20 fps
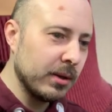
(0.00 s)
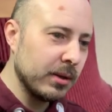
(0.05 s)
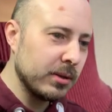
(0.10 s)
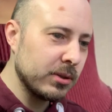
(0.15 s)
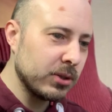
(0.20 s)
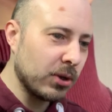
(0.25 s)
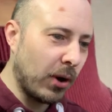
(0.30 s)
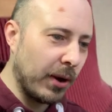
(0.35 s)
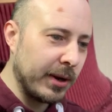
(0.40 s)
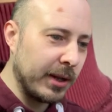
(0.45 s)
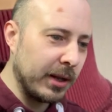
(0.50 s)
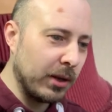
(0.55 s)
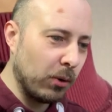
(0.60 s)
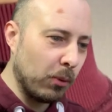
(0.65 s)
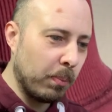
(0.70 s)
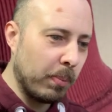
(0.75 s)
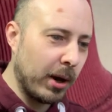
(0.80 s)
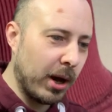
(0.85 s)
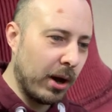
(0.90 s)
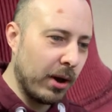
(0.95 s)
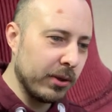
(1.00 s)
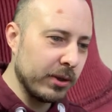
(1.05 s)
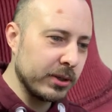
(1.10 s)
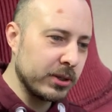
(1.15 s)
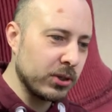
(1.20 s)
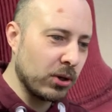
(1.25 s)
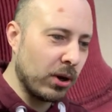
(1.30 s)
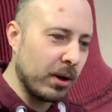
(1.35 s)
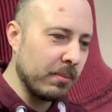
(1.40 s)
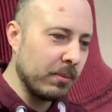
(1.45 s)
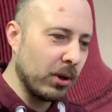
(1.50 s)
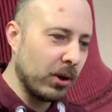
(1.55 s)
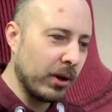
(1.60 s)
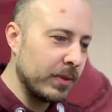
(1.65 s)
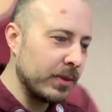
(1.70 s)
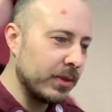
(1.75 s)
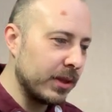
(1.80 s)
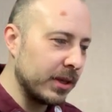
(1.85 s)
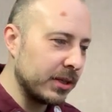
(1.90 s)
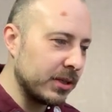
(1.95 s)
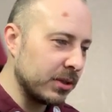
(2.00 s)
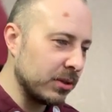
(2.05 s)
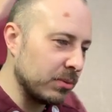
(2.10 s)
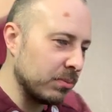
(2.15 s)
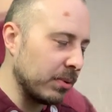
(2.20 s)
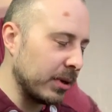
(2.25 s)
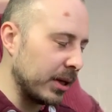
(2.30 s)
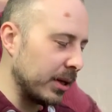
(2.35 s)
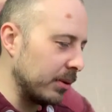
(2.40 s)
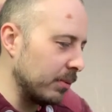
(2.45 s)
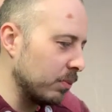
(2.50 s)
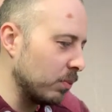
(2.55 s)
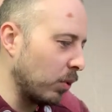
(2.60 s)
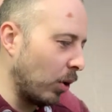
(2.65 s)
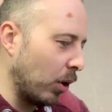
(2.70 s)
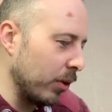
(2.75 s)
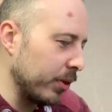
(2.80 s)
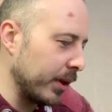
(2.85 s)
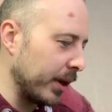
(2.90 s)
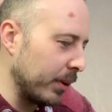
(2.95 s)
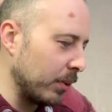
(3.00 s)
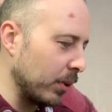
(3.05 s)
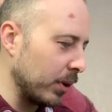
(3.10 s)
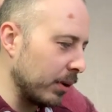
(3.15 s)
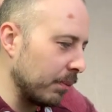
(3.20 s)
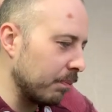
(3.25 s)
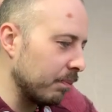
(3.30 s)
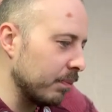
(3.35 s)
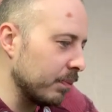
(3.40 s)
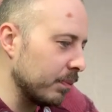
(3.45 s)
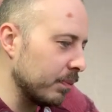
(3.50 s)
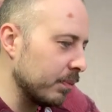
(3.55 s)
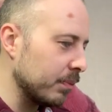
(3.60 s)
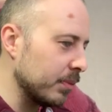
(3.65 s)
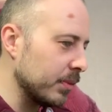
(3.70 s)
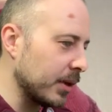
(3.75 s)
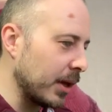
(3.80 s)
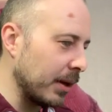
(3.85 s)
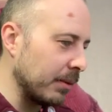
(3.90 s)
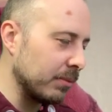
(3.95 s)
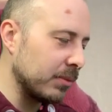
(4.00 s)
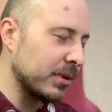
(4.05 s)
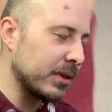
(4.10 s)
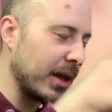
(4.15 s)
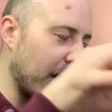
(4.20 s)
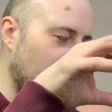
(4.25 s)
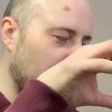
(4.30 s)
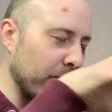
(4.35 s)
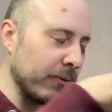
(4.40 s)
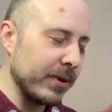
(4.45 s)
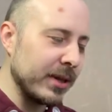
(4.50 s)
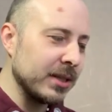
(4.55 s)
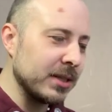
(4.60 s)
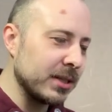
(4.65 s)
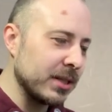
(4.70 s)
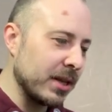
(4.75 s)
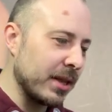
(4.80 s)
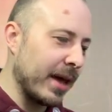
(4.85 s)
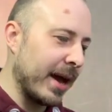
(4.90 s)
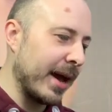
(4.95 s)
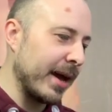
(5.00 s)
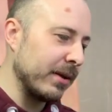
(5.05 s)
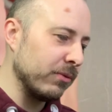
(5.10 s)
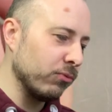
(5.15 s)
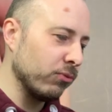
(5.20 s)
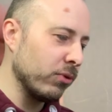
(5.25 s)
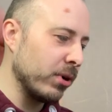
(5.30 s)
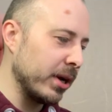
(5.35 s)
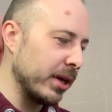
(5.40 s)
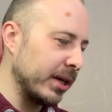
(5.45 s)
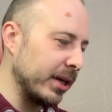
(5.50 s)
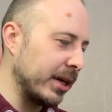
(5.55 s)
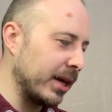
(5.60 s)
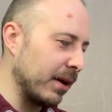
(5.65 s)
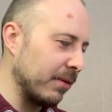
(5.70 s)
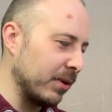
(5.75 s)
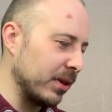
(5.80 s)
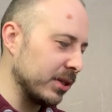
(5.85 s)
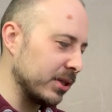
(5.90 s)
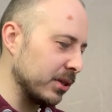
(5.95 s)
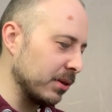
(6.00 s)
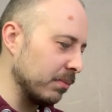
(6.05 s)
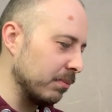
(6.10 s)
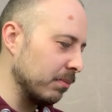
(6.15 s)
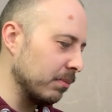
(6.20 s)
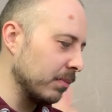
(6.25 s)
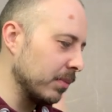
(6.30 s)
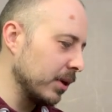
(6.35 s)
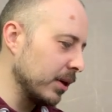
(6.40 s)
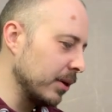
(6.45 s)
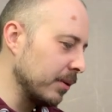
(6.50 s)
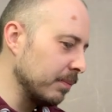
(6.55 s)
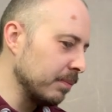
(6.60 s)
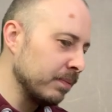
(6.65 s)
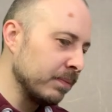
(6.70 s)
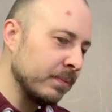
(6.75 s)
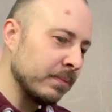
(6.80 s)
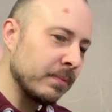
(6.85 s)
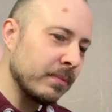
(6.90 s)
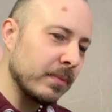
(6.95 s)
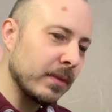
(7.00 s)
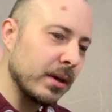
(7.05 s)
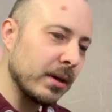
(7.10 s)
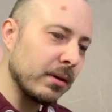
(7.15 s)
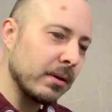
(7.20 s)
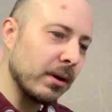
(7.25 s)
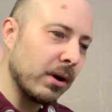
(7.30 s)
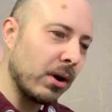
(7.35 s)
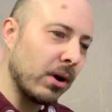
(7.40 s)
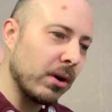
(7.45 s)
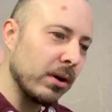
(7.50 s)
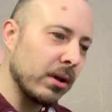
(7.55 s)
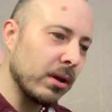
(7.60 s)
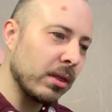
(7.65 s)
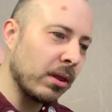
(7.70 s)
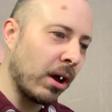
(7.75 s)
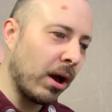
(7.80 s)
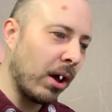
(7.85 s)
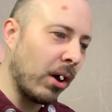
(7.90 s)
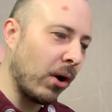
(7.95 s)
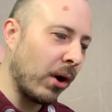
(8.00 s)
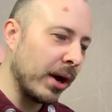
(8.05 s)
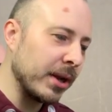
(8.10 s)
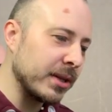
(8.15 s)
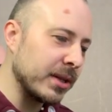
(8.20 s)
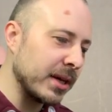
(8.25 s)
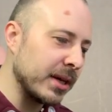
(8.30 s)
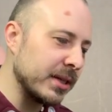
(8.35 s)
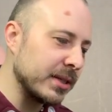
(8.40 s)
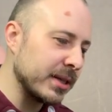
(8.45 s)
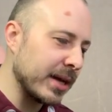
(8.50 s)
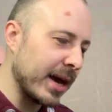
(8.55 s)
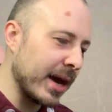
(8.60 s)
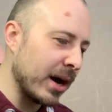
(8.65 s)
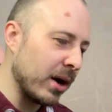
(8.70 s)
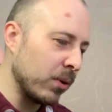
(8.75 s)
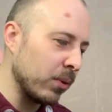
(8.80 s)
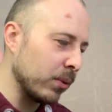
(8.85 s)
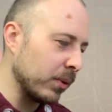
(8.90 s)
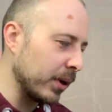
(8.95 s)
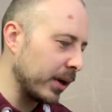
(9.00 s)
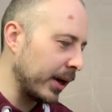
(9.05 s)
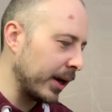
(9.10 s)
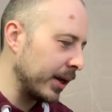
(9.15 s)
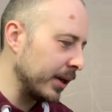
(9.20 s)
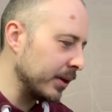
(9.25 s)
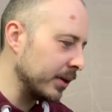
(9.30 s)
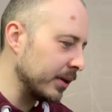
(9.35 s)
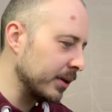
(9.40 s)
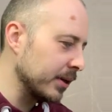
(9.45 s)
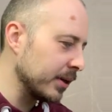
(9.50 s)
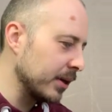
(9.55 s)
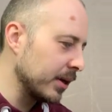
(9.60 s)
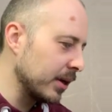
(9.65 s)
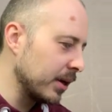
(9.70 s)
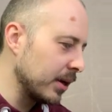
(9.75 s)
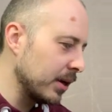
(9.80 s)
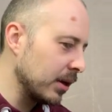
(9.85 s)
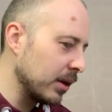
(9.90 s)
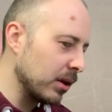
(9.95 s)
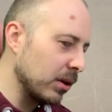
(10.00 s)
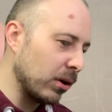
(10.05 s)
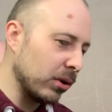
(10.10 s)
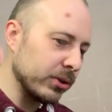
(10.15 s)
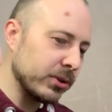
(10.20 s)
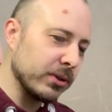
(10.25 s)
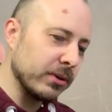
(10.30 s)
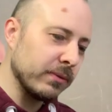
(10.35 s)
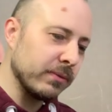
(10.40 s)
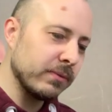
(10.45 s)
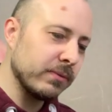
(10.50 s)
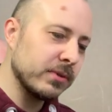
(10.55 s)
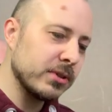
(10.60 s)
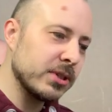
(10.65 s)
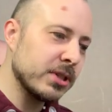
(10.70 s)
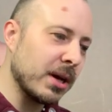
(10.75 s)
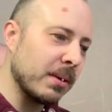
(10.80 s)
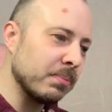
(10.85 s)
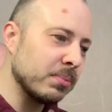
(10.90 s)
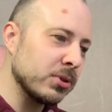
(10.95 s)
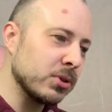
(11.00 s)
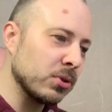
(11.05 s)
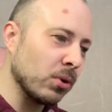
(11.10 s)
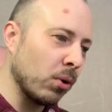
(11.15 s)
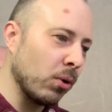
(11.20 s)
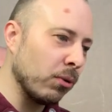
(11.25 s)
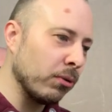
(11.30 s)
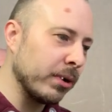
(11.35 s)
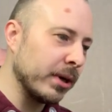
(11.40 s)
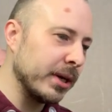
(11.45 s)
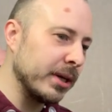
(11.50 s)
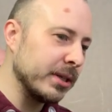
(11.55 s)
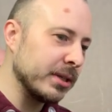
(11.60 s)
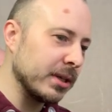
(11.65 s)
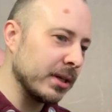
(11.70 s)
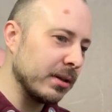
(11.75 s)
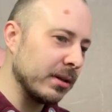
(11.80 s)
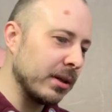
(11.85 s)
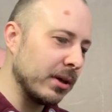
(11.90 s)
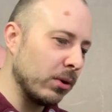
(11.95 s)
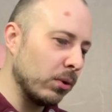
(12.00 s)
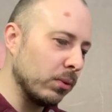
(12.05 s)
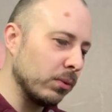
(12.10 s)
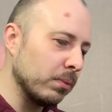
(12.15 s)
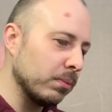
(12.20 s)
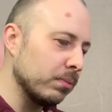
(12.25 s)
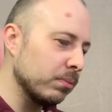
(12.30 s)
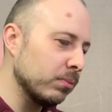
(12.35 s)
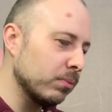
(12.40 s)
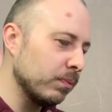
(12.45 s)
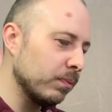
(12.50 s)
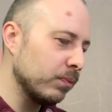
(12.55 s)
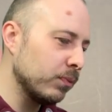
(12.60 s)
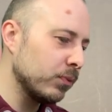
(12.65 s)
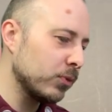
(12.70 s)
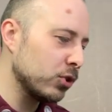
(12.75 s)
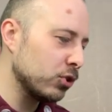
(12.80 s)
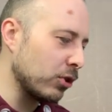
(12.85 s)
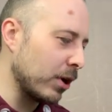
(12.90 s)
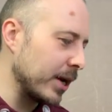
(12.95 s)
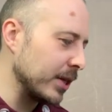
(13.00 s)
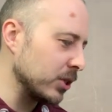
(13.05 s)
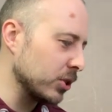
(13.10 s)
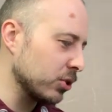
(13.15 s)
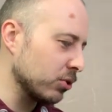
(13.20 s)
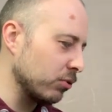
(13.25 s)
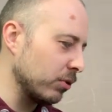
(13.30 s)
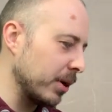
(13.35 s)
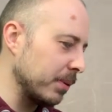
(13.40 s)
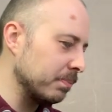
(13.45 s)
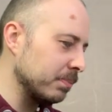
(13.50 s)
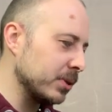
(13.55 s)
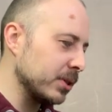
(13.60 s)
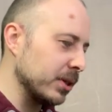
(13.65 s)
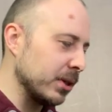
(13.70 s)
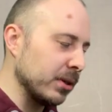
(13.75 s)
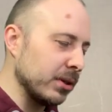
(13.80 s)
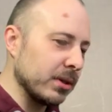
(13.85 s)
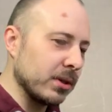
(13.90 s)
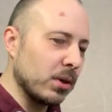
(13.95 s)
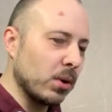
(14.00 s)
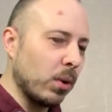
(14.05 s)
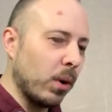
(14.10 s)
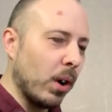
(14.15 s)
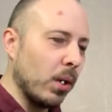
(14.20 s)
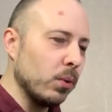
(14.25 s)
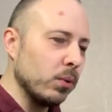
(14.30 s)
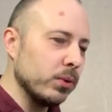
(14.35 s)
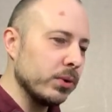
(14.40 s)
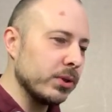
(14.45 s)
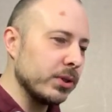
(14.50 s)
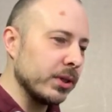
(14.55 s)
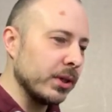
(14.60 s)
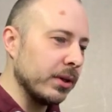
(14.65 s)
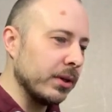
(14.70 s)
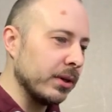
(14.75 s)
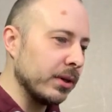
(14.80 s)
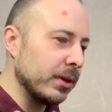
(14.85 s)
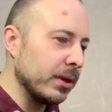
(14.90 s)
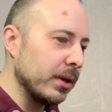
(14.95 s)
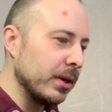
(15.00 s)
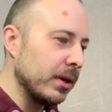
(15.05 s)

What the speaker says: tiny little part of the timeline, this would be what they'd delve into that and really give it some like high detail and lots of sub stories and little transcripts and quotes and